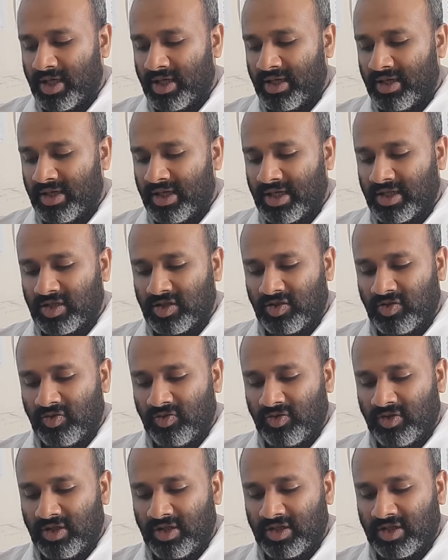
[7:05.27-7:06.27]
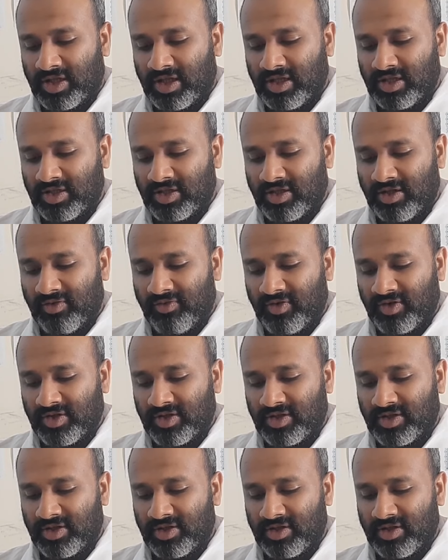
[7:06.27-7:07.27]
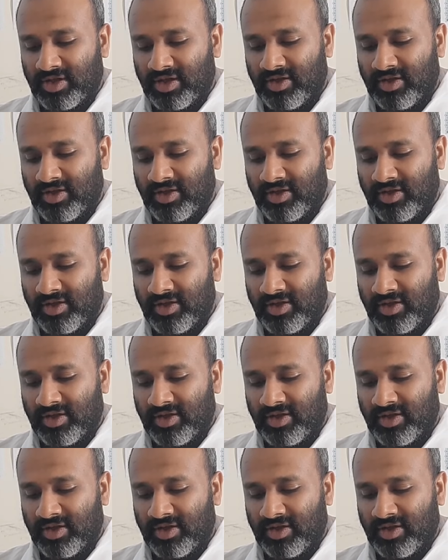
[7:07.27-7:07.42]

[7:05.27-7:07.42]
air next to the skin surface